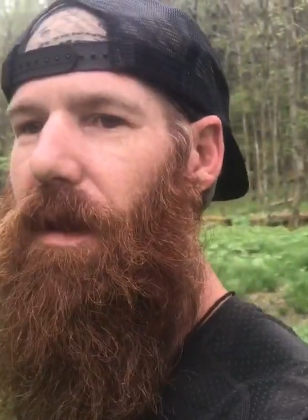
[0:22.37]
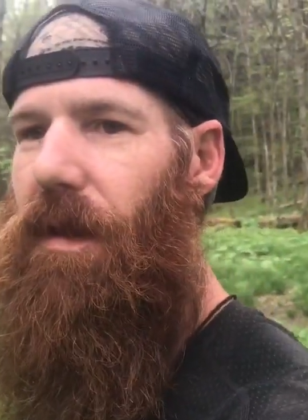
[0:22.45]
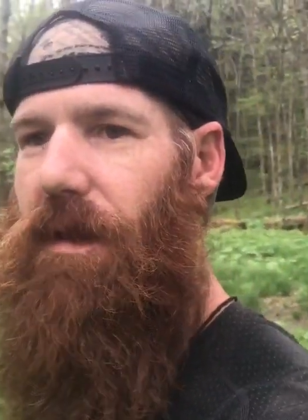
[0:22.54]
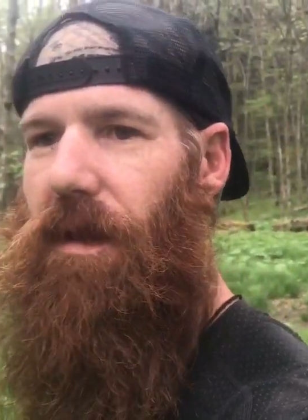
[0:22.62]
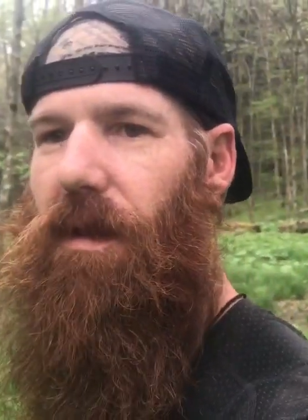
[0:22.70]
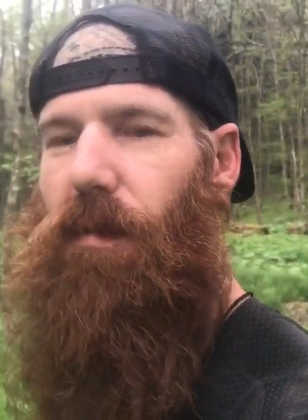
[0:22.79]

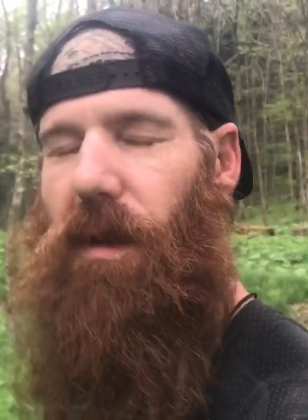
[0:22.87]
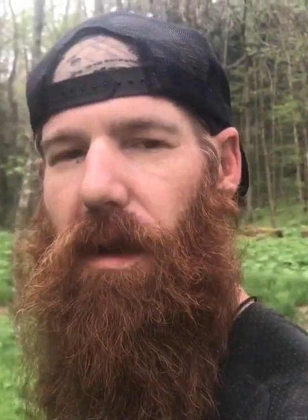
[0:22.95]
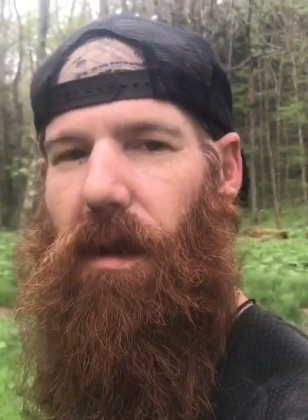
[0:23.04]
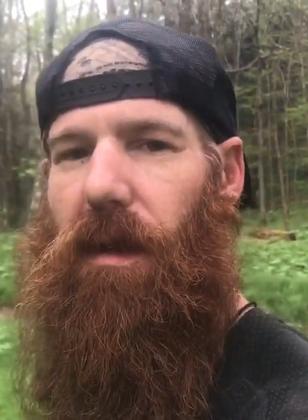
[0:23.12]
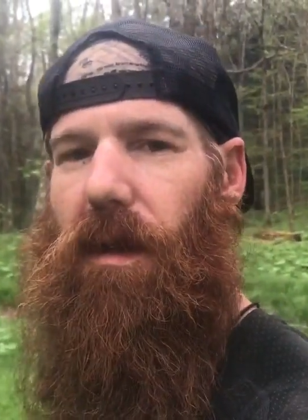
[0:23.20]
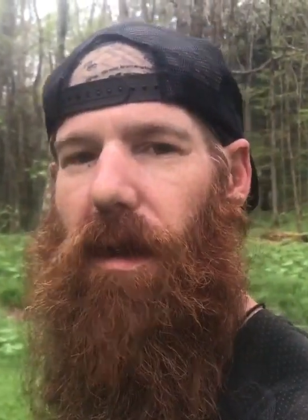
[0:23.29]
These are the
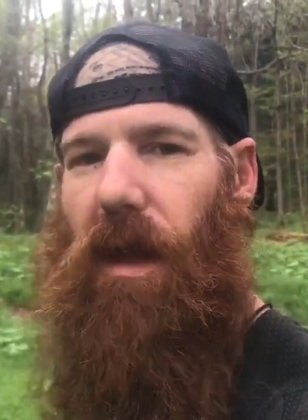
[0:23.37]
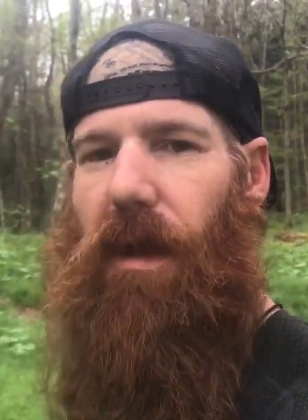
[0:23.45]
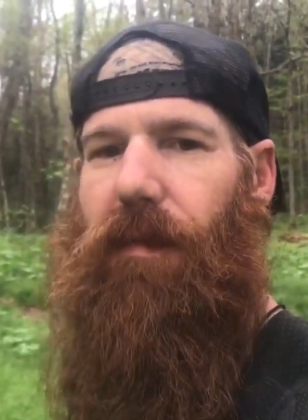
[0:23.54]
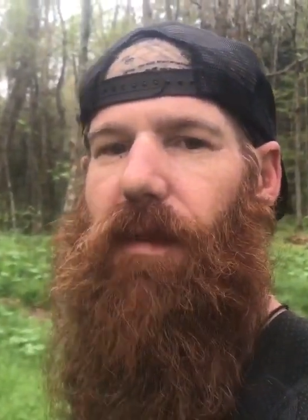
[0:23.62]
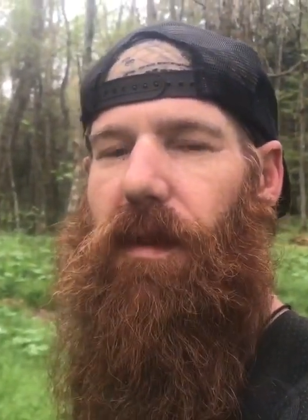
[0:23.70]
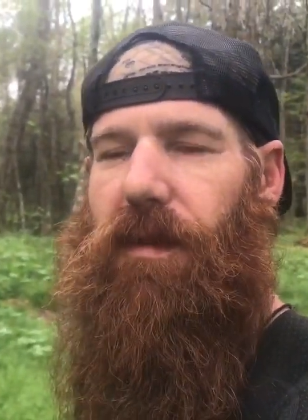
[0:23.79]
real
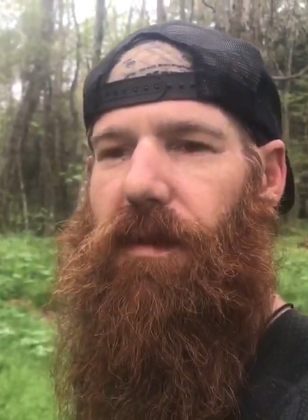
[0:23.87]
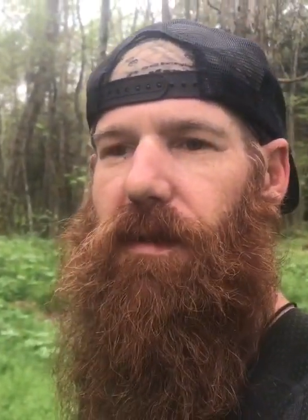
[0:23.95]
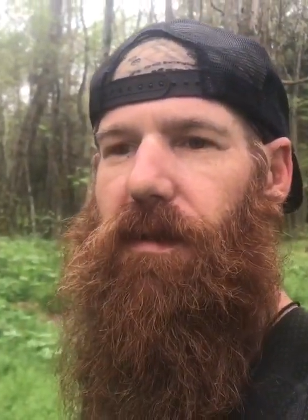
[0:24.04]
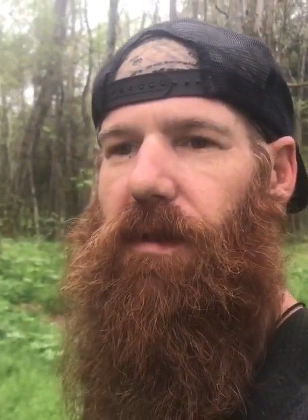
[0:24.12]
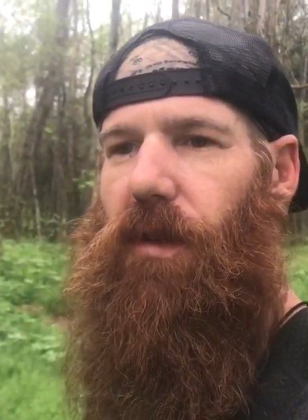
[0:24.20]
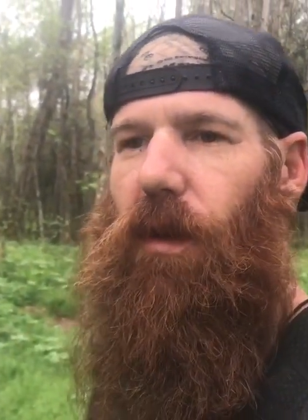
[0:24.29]
life
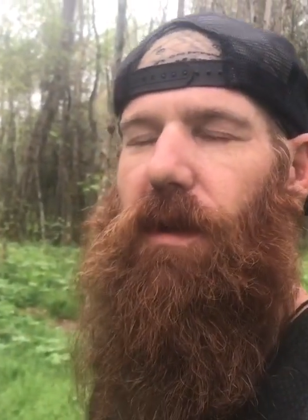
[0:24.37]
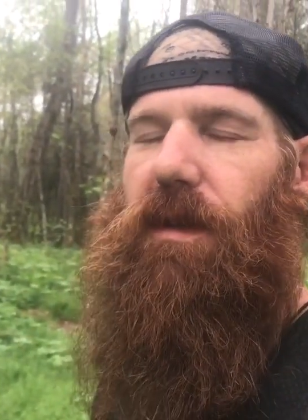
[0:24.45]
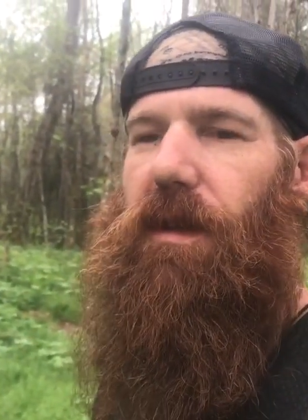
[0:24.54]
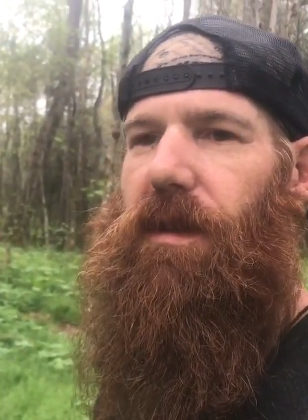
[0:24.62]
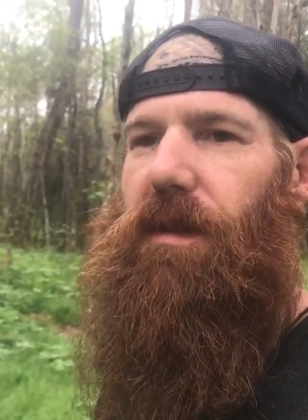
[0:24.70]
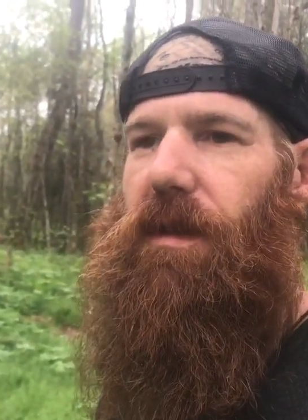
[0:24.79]

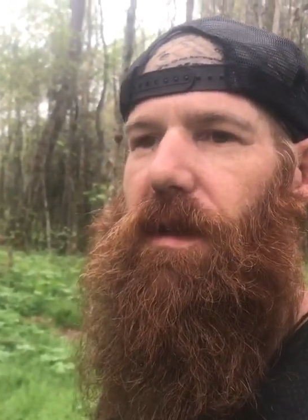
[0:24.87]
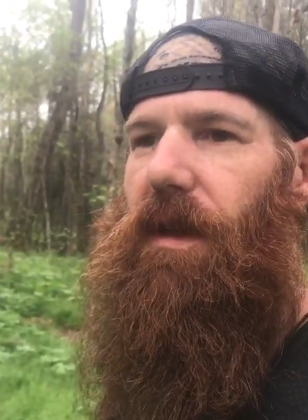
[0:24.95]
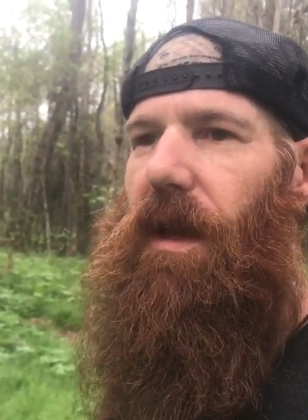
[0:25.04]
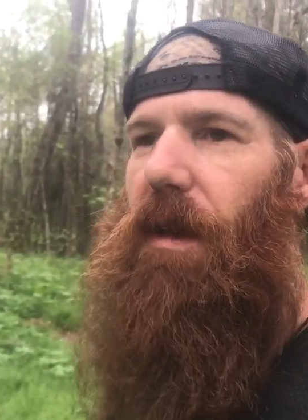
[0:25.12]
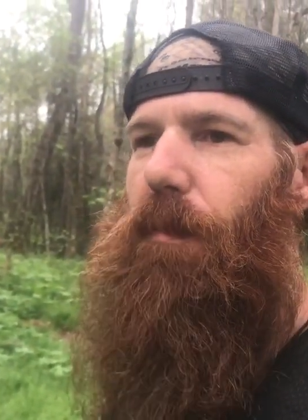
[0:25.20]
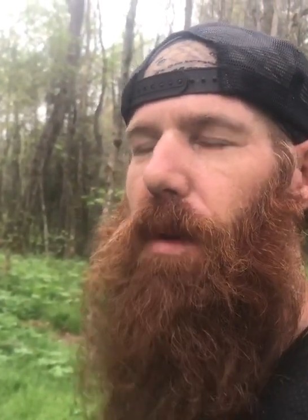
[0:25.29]
choices
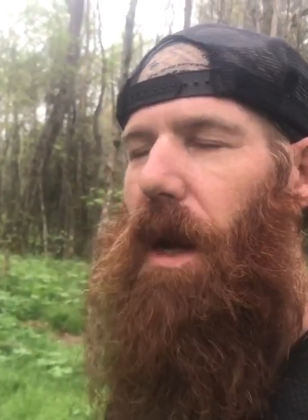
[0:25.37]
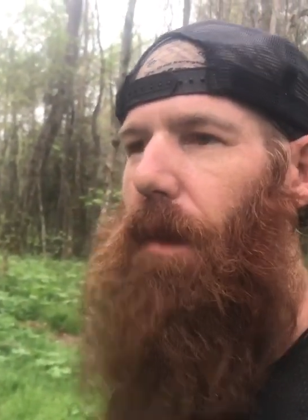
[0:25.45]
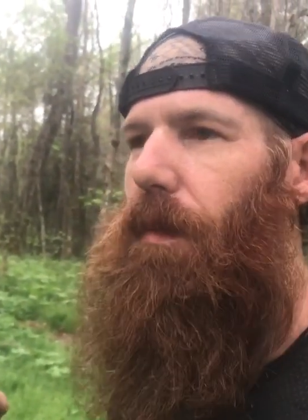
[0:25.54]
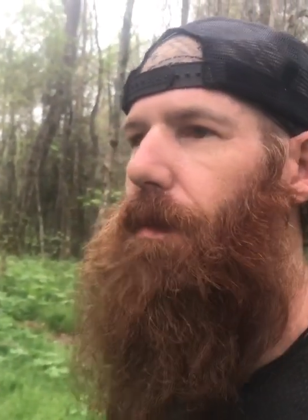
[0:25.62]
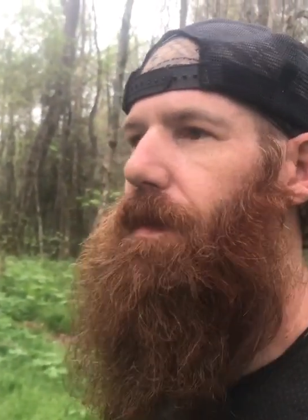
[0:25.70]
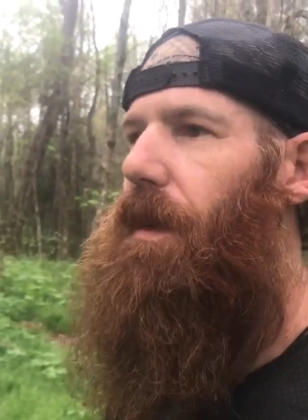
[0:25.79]
and
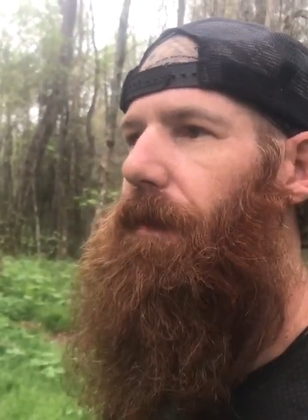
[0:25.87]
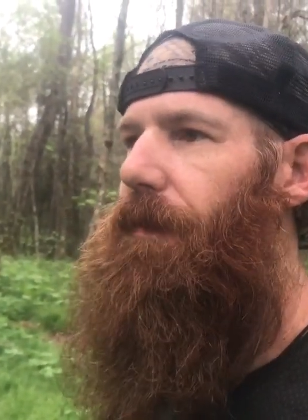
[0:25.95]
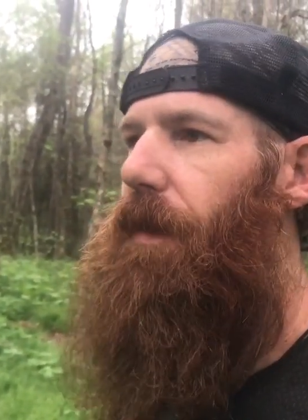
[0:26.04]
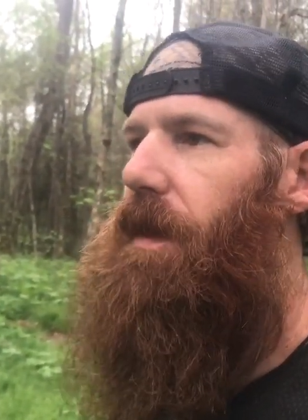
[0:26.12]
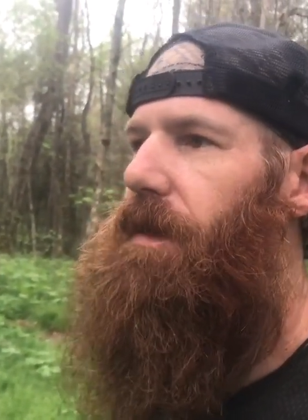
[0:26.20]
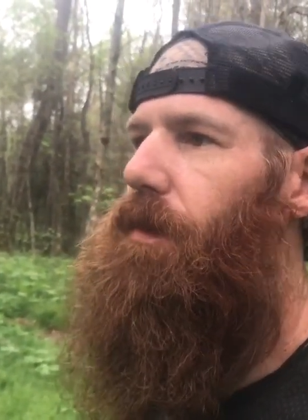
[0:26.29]
problems I'm
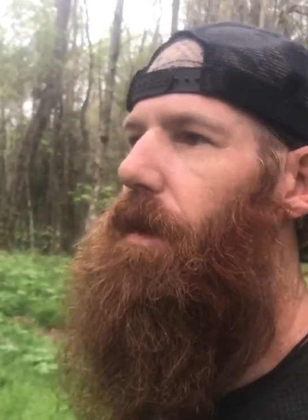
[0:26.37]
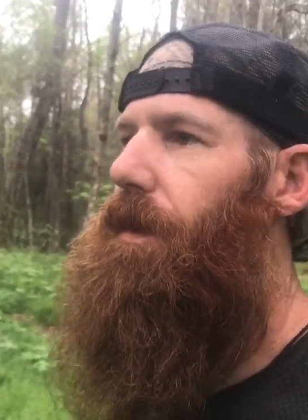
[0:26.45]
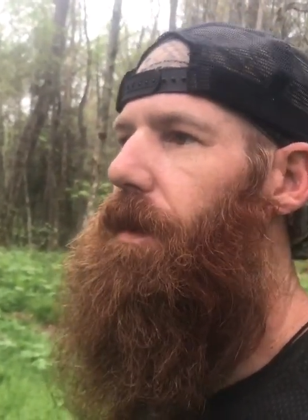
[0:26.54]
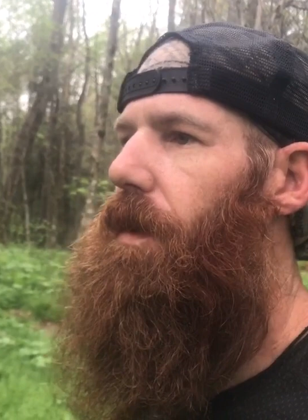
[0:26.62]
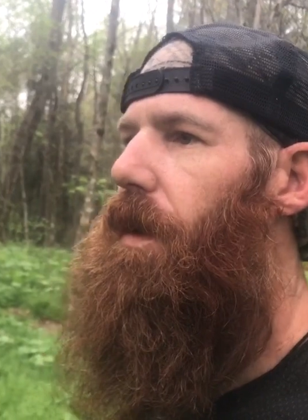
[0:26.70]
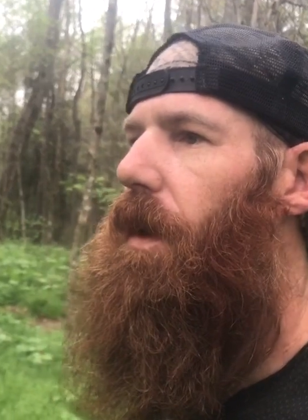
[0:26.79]
faced
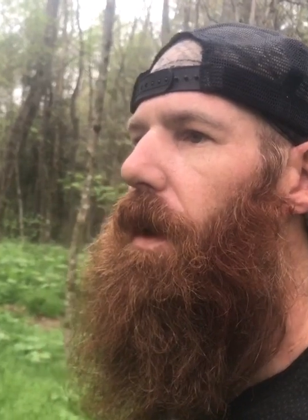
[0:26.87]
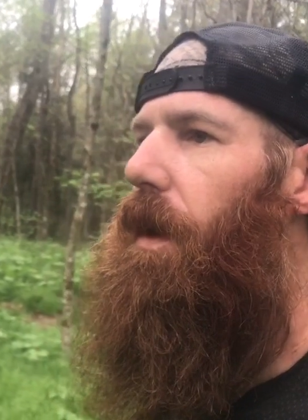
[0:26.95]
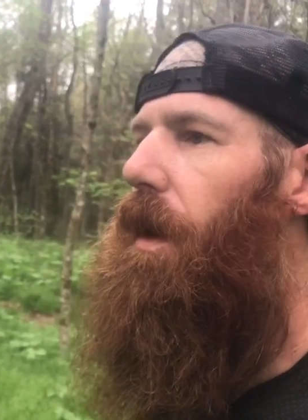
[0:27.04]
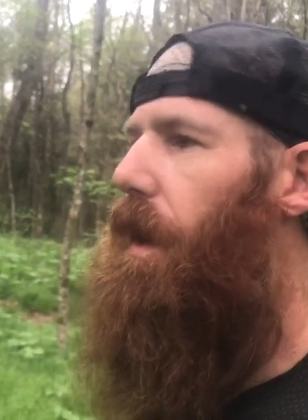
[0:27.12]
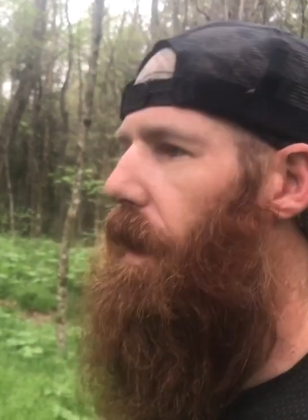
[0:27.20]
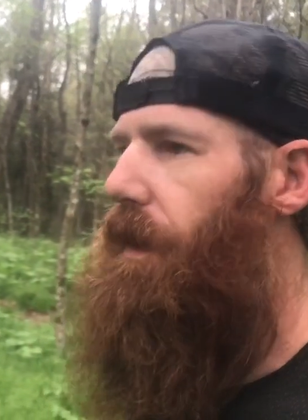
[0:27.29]
with
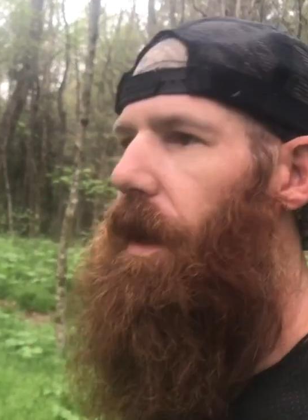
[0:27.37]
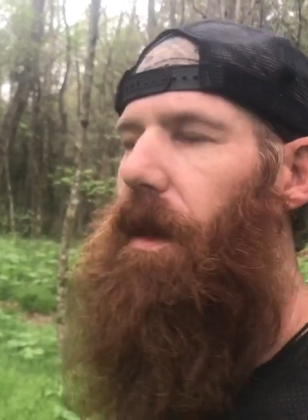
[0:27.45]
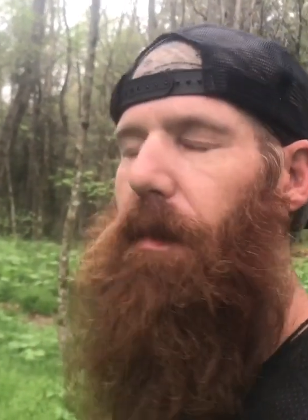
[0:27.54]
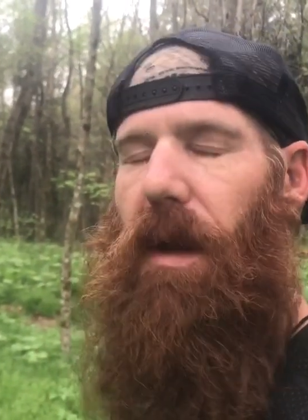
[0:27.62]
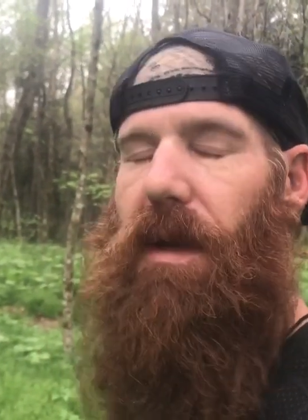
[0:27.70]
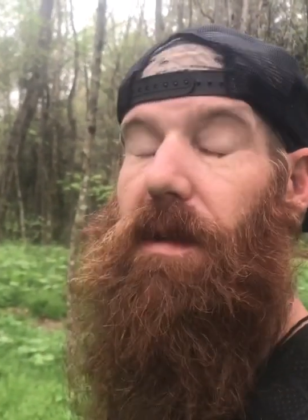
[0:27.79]
on a
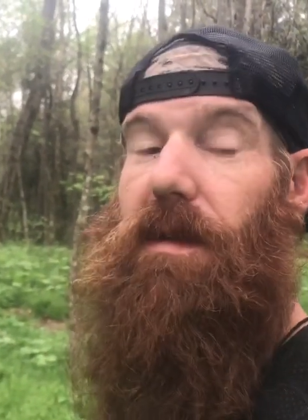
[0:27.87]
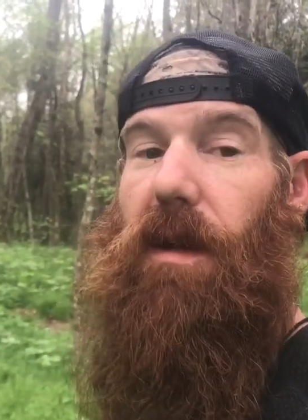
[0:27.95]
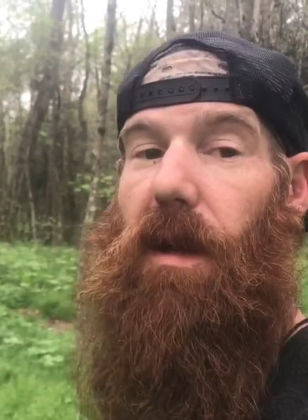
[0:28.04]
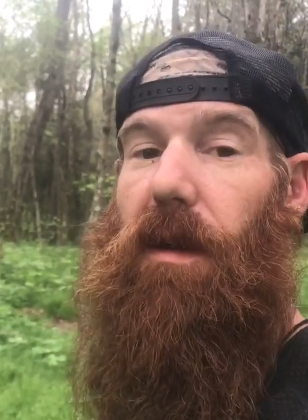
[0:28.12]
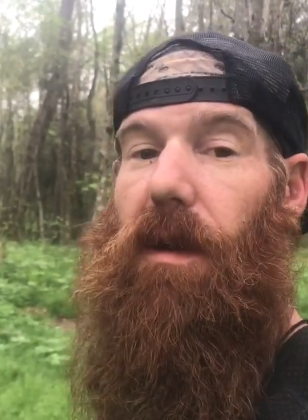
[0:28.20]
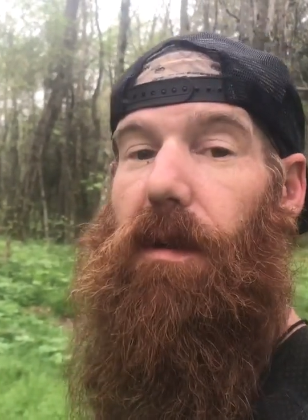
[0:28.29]
daily basis
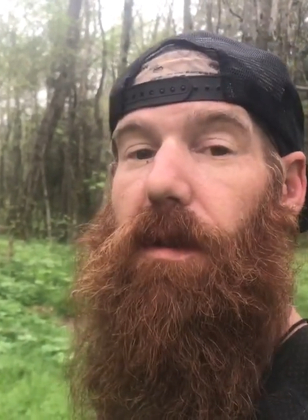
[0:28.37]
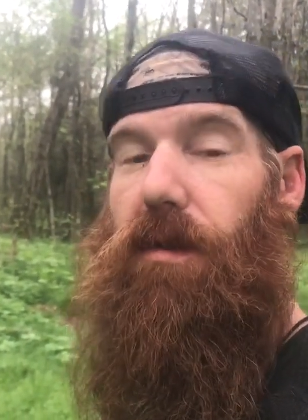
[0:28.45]
out here.